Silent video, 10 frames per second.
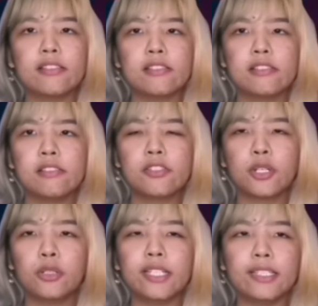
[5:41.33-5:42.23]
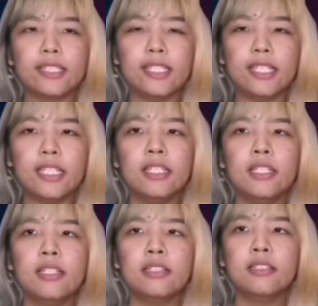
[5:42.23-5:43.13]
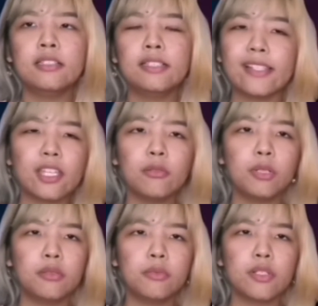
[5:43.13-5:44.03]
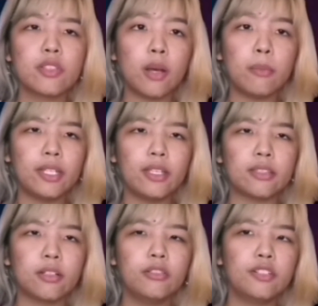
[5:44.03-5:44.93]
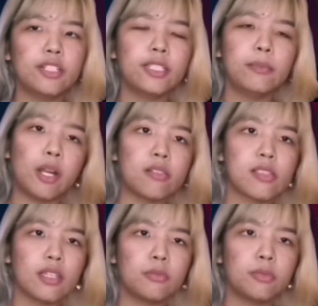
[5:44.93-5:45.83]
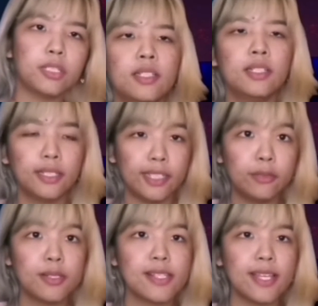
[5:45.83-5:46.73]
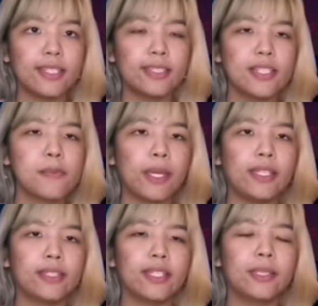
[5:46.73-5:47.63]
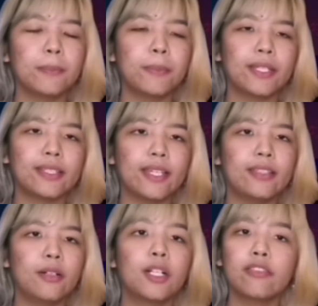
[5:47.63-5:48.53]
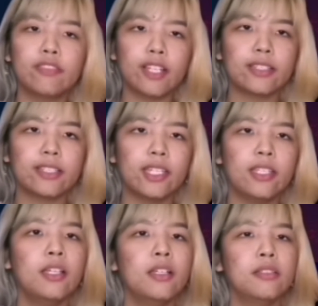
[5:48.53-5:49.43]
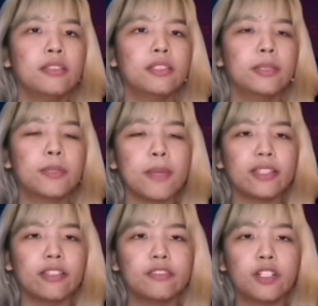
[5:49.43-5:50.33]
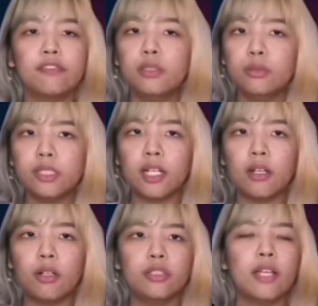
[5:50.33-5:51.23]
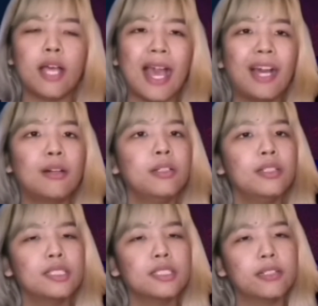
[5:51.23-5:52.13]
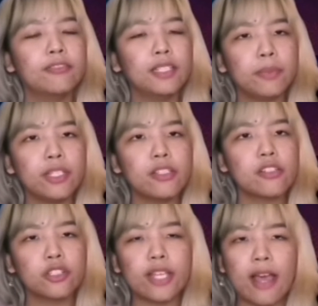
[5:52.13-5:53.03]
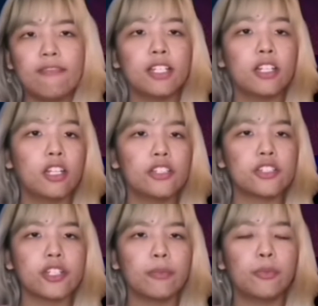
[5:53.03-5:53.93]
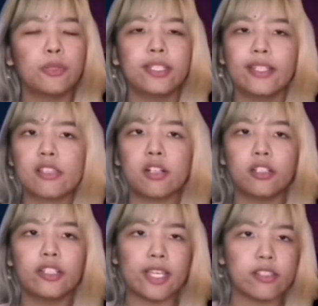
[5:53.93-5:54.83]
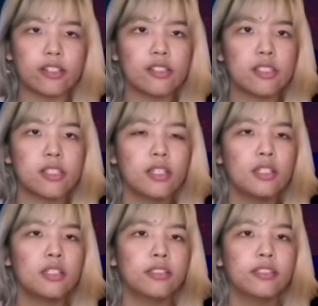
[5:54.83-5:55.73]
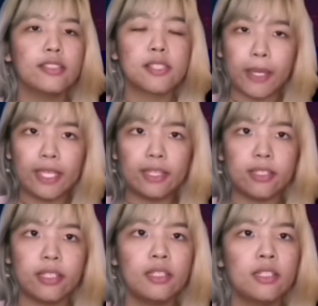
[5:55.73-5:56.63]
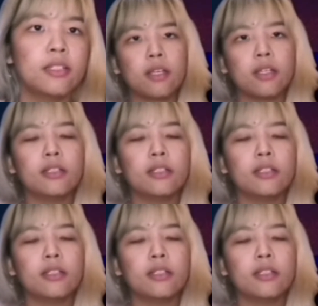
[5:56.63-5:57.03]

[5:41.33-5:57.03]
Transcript: It showed that the light-skinned one was dominant over the brown-skinned one. It was said that this painting depicted or reflected the perspective of Luna on how the Philippines should have a relationship with its colonizers, the Spain.